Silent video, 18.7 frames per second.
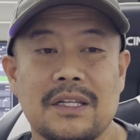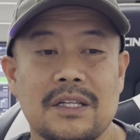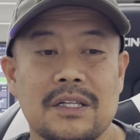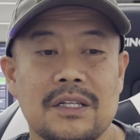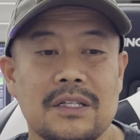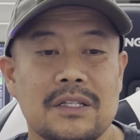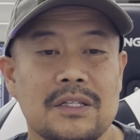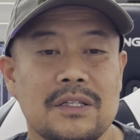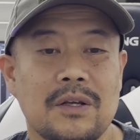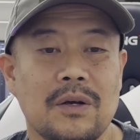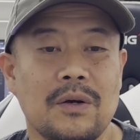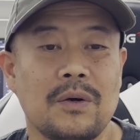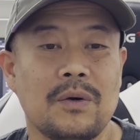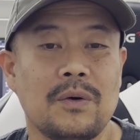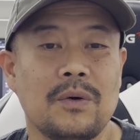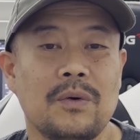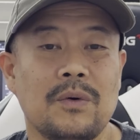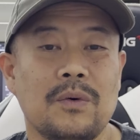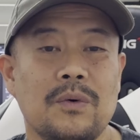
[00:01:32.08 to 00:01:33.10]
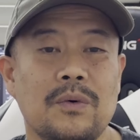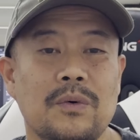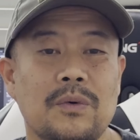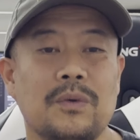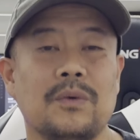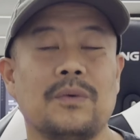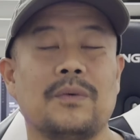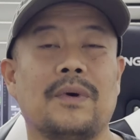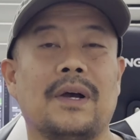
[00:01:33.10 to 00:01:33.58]
so
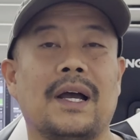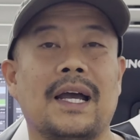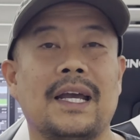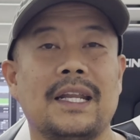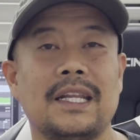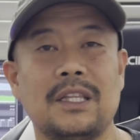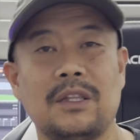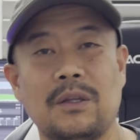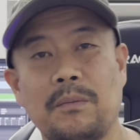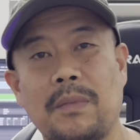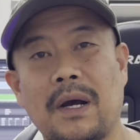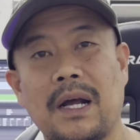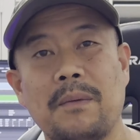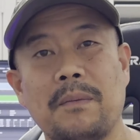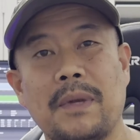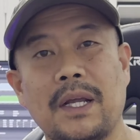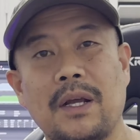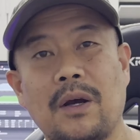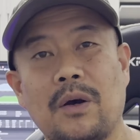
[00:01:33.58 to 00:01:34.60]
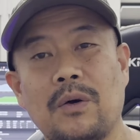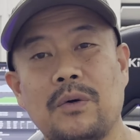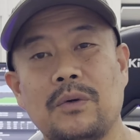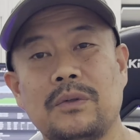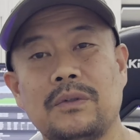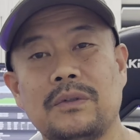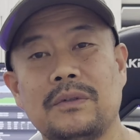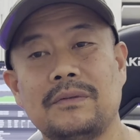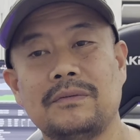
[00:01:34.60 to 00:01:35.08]
I need to buy my
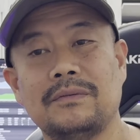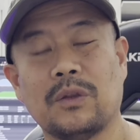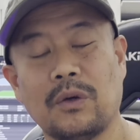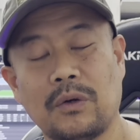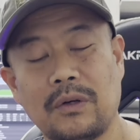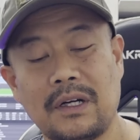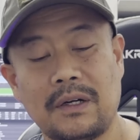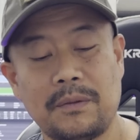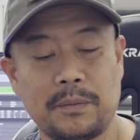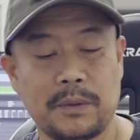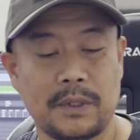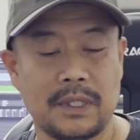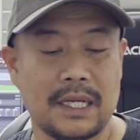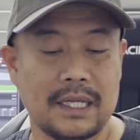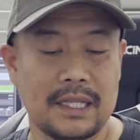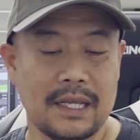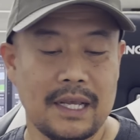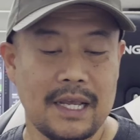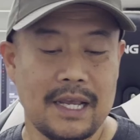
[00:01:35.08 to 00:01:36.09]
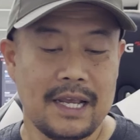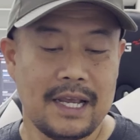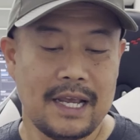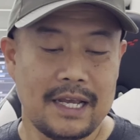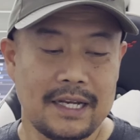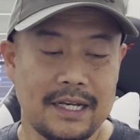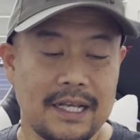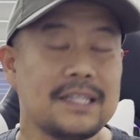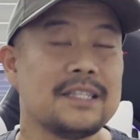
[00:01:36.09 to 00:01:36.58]
own toner for that.
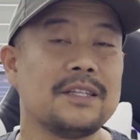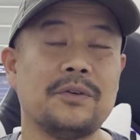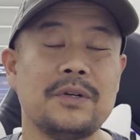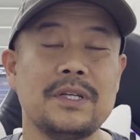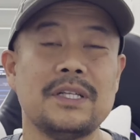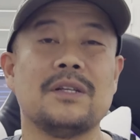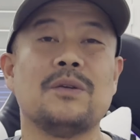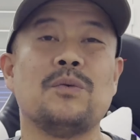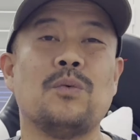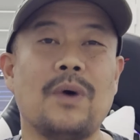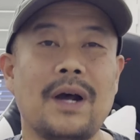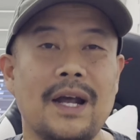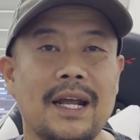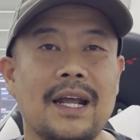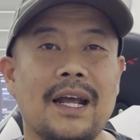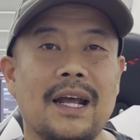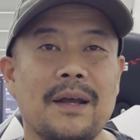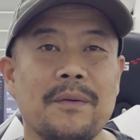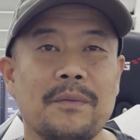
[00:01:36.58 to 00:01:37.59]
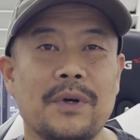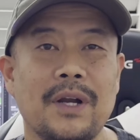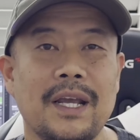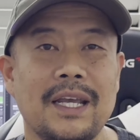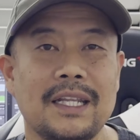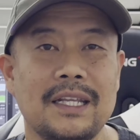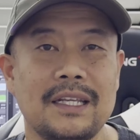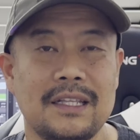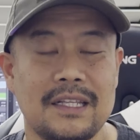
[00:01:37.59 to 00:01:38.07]
And that's the reason why I'm
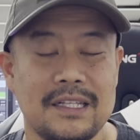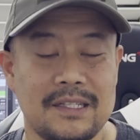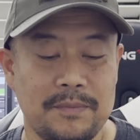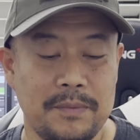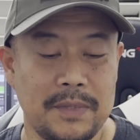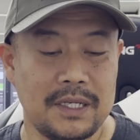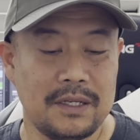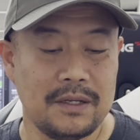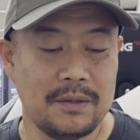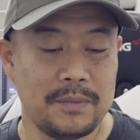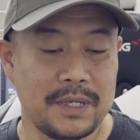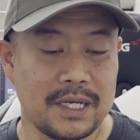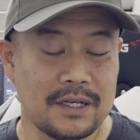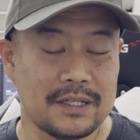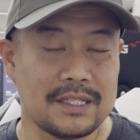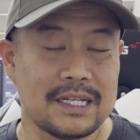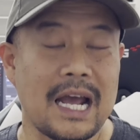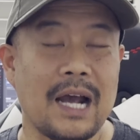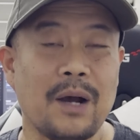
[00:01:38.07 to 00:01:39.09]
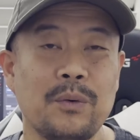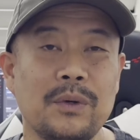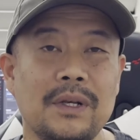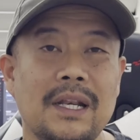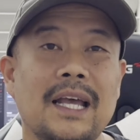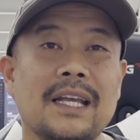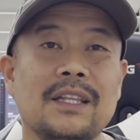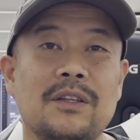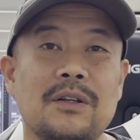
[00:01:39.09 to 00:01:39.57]
creating this video, because I would
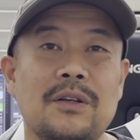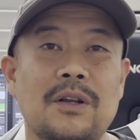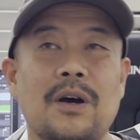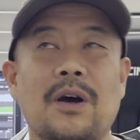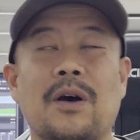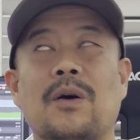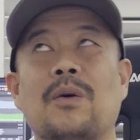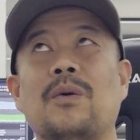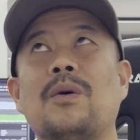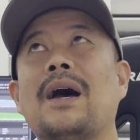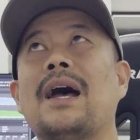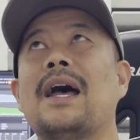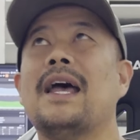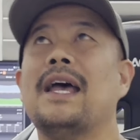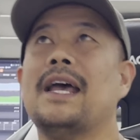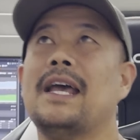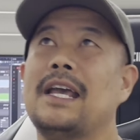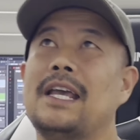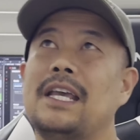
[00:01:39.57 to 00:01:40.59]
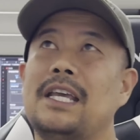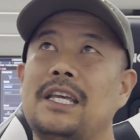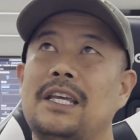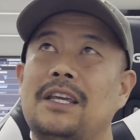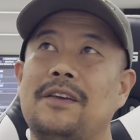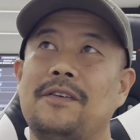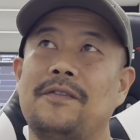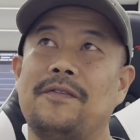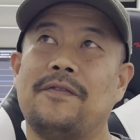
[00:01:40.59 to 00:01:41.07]
like to know
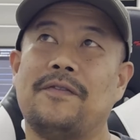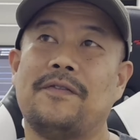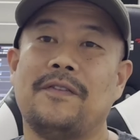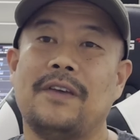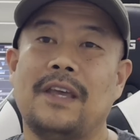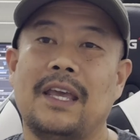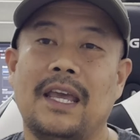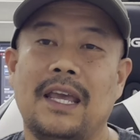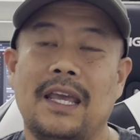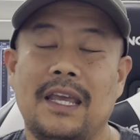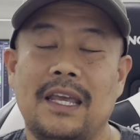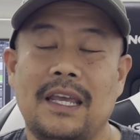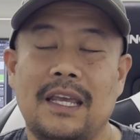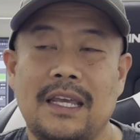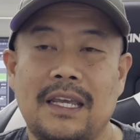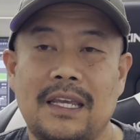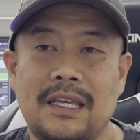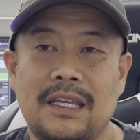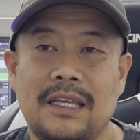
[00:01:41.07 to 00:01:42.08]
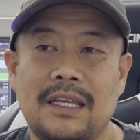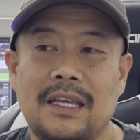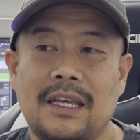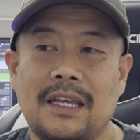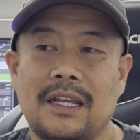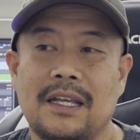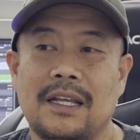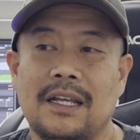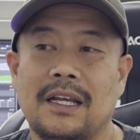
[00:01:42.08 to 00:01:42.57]
if a
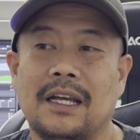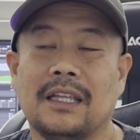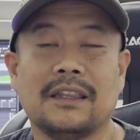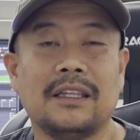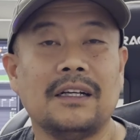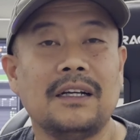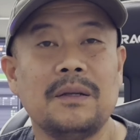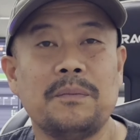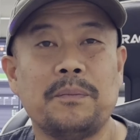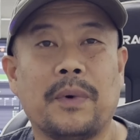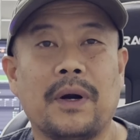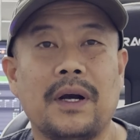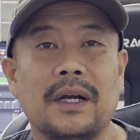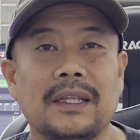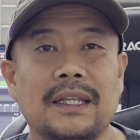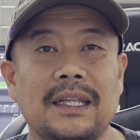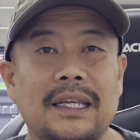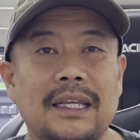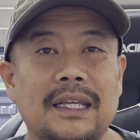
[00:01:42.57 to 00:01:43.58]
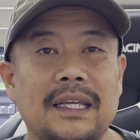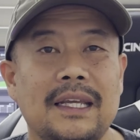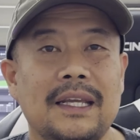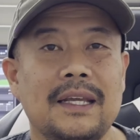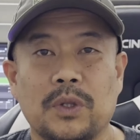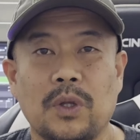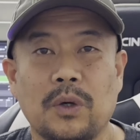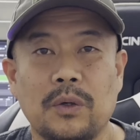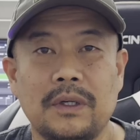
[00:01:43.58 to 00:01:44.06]
third party
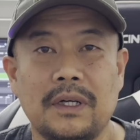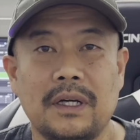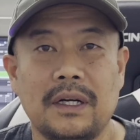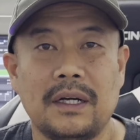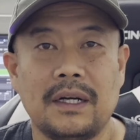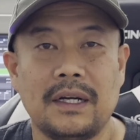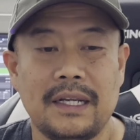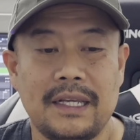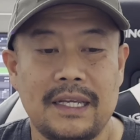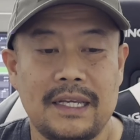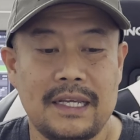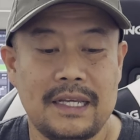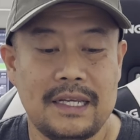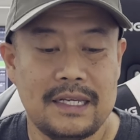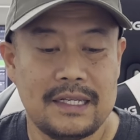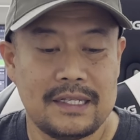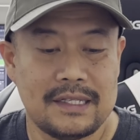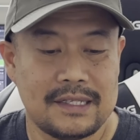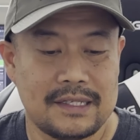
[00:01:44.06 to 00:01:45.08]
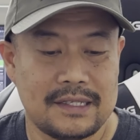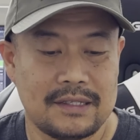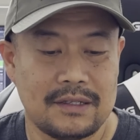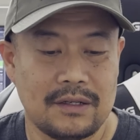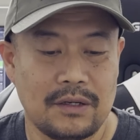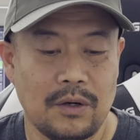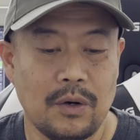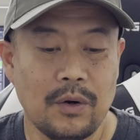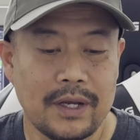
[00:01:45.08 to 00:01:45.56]
toner is
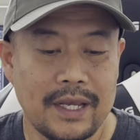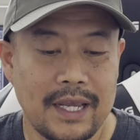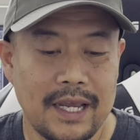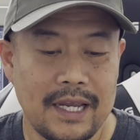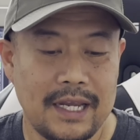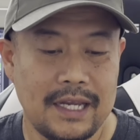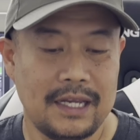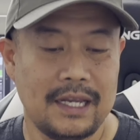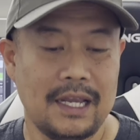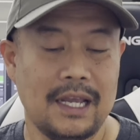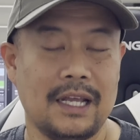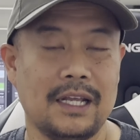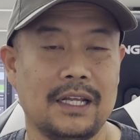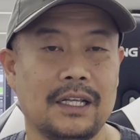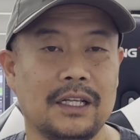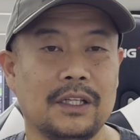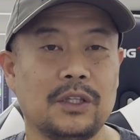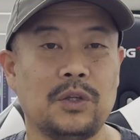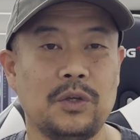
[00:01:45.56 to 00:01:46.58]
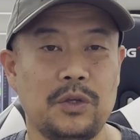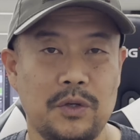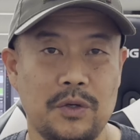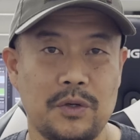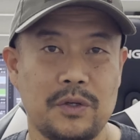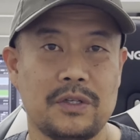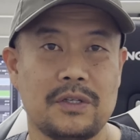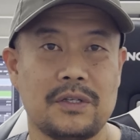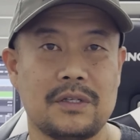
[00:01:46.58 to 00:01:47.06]
okay to
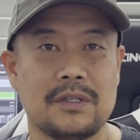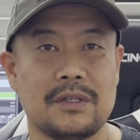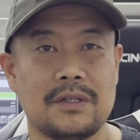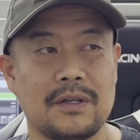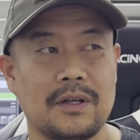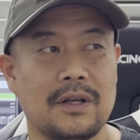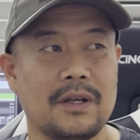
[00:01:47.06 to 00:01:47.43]
use